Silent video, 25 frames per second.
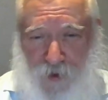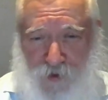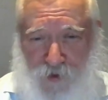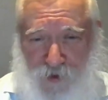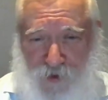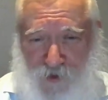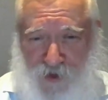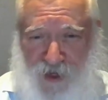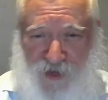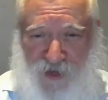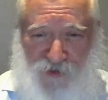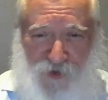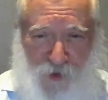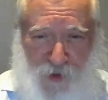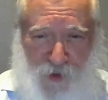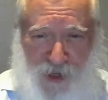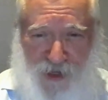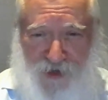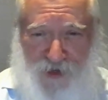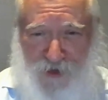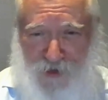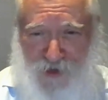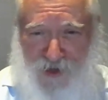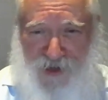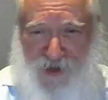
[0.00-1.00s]
He also gave
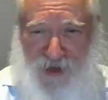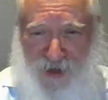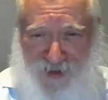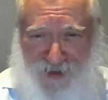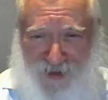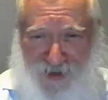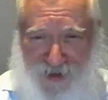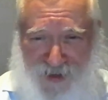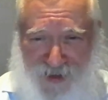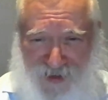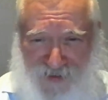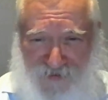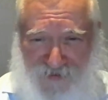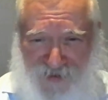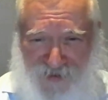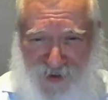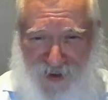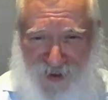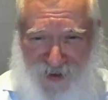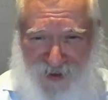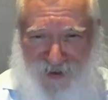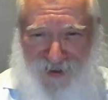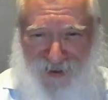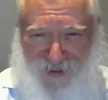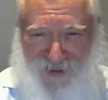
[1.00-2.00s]
away Gush Katif,
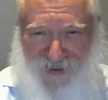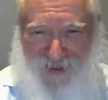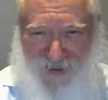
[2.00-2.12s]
